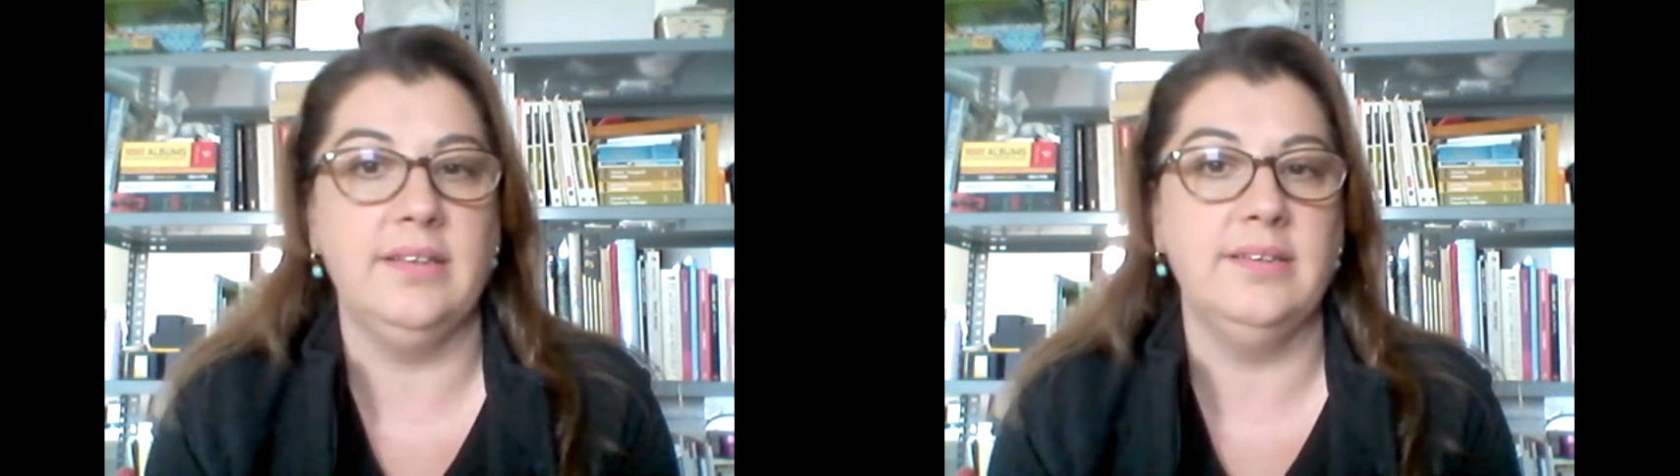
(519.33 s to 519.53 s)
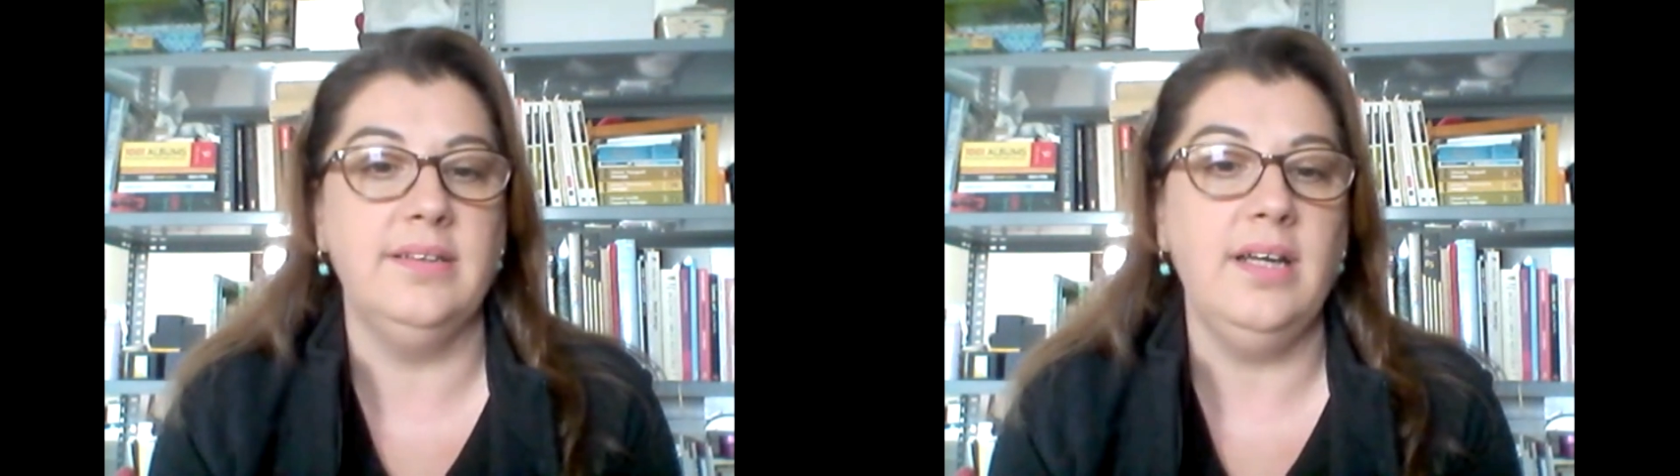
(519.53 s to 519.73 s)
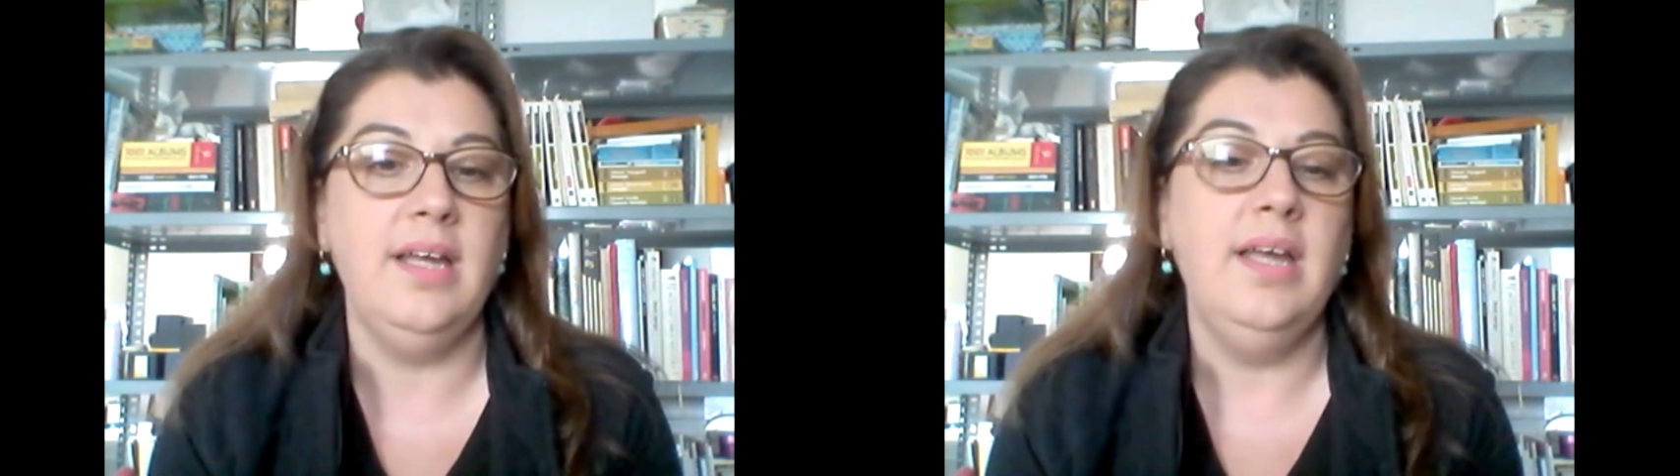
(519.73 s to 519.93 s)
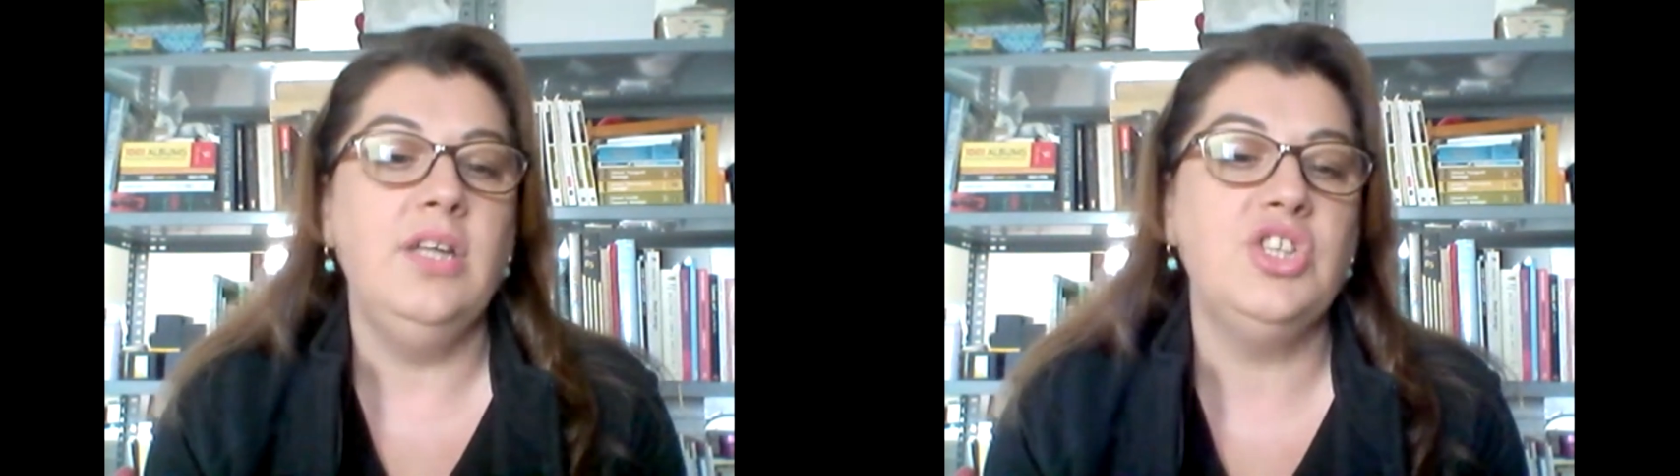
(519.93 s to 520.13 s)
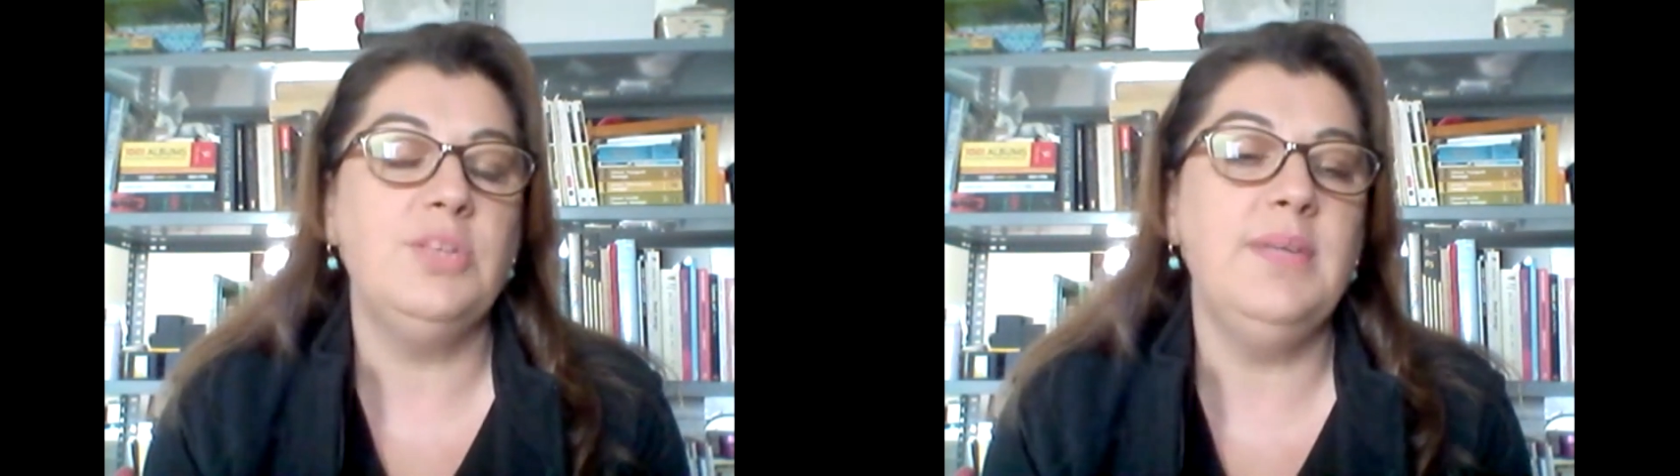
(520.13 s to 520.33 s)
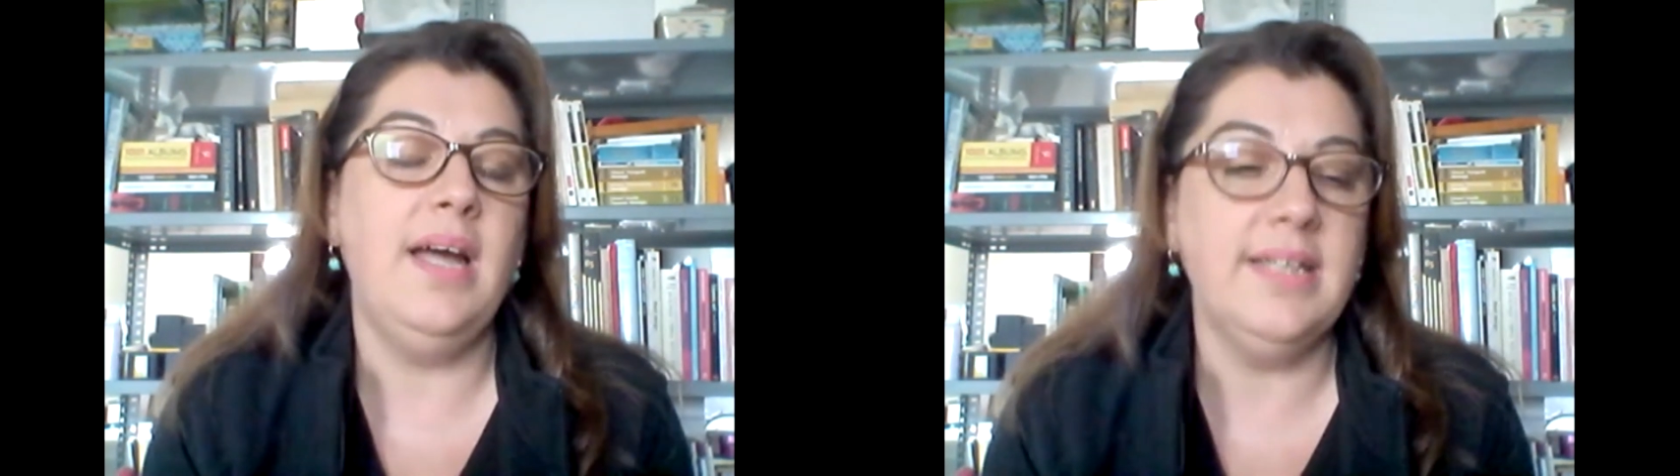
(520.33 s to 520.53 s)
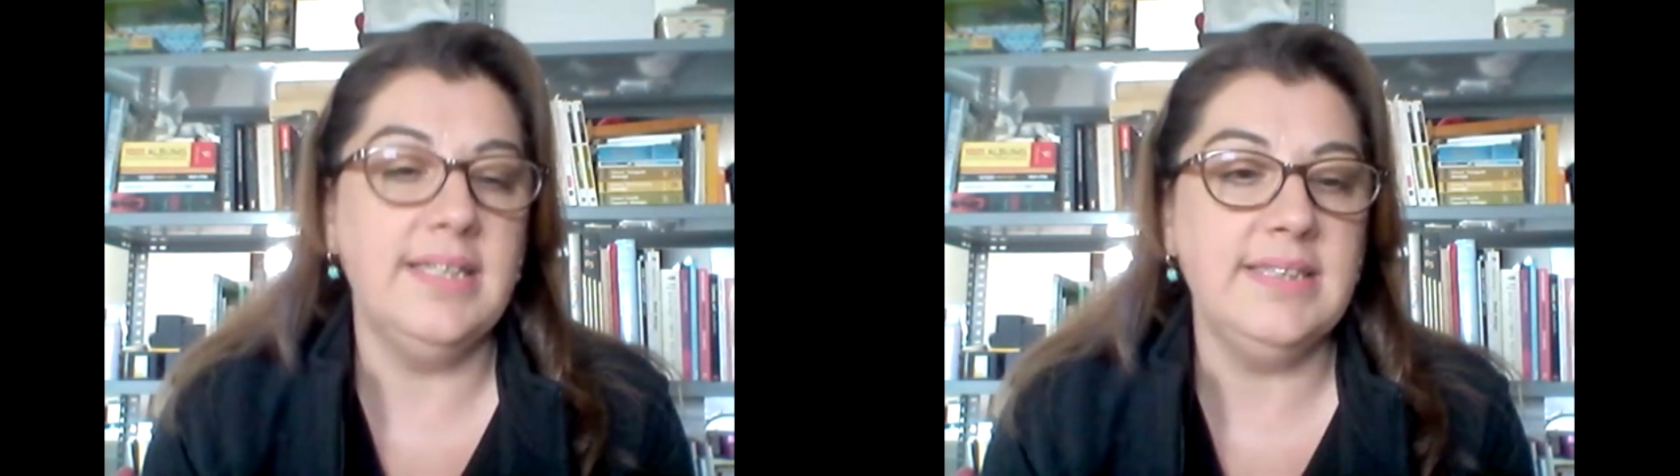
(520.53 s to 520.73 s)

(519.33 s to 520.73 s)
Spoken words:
In the past, of course,